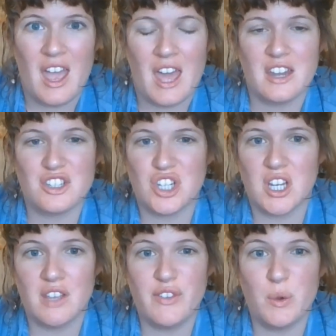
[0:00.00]
And it should
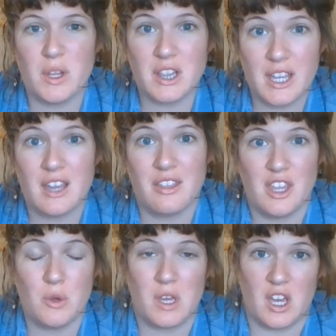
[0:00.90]
give you a link that
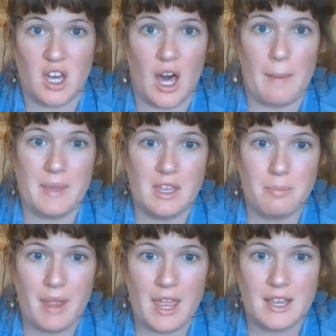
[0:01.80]
you can copy and
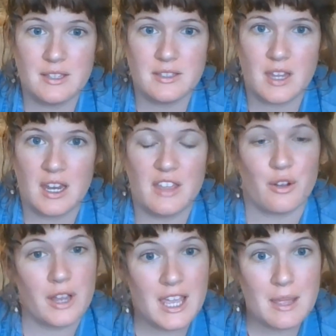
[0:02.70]
paste and
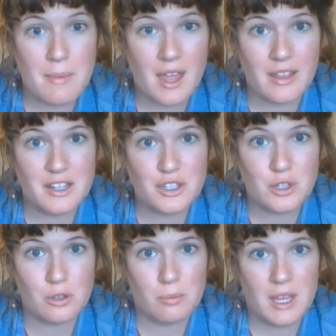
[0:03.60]
either email it
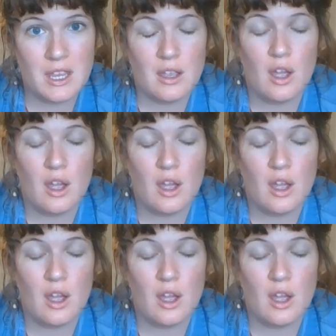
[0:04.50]
to me